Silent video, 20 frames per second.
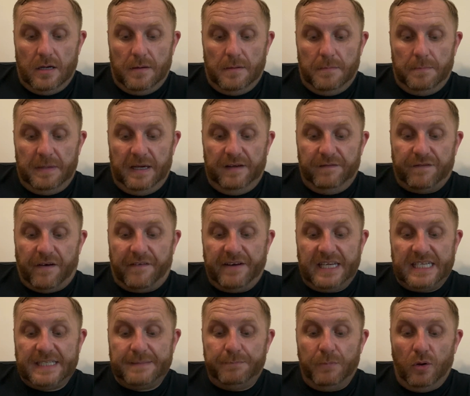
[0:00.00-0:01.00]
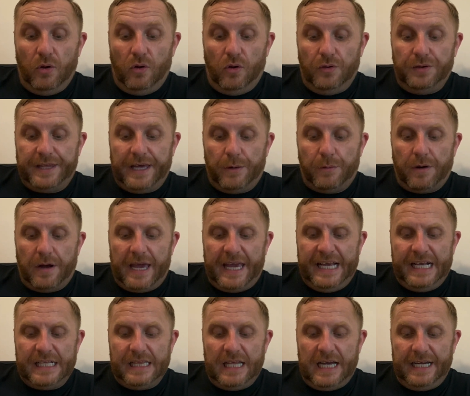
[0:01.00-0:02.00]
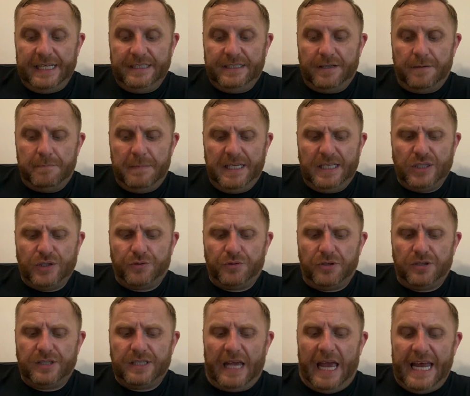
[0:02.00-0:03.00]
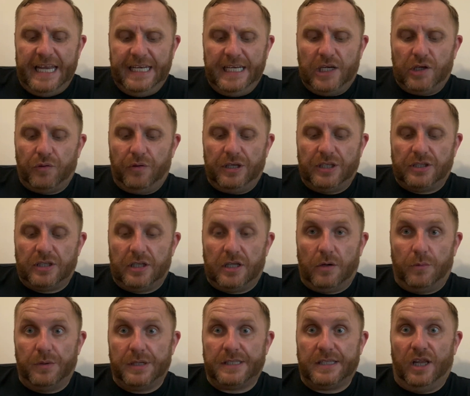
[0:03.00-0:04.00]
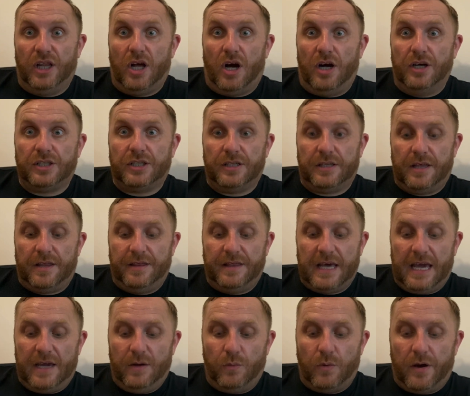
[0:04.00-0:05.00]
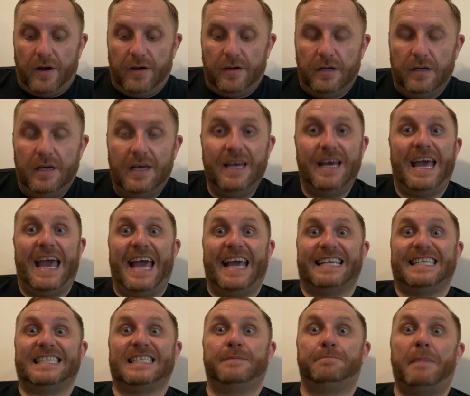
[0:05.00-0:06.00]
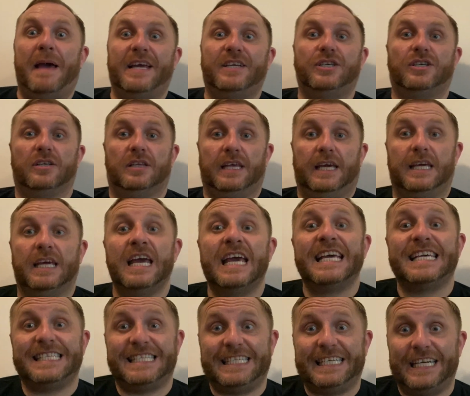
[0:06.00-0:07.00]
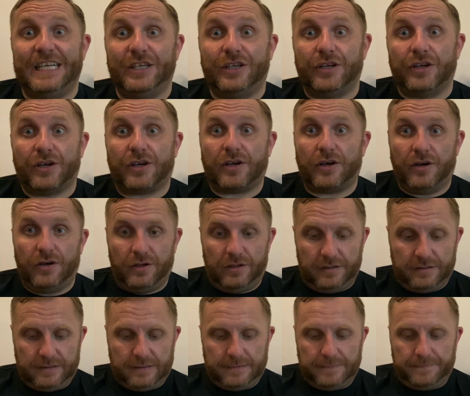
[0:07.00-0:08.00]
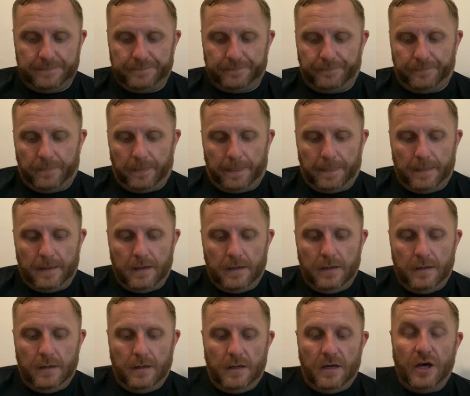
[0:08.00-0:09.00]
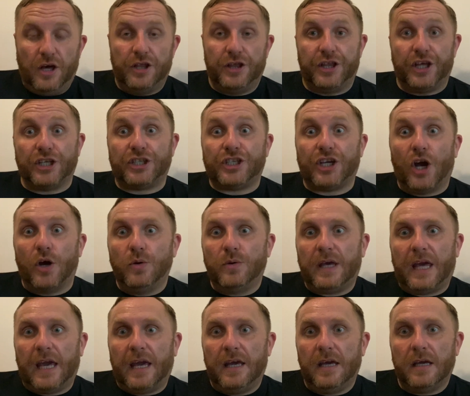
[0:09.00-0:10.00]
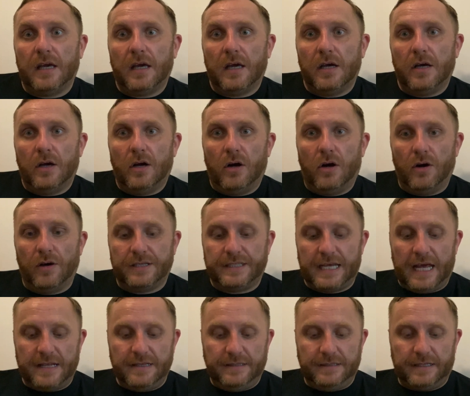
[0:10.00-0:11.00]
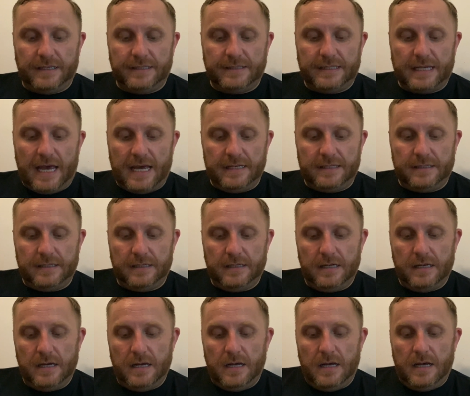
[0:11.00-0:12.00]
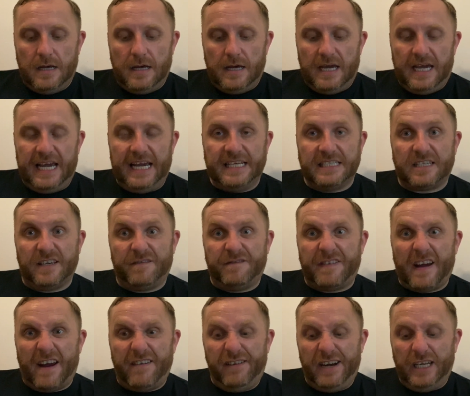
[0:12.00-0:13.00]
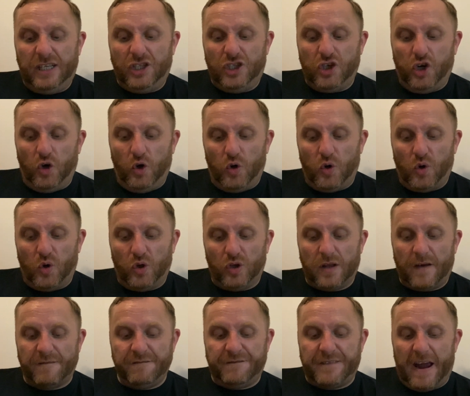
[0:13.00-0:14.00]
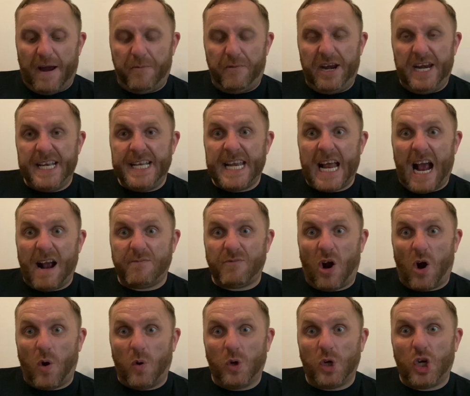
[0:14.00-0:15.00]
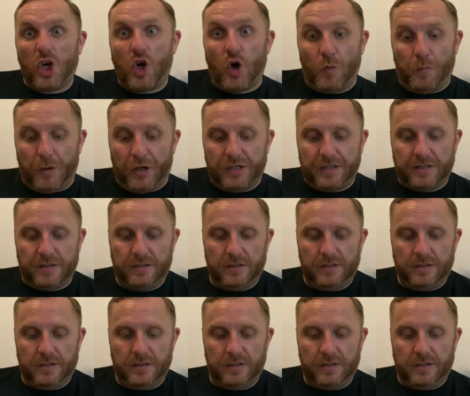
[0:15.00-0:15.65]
Being very small, they were inclined to mistrust any creature that was larger than they were, especially senior girls. "The Chokey," Hortensia said, "is a very tall, very narrow cupboard.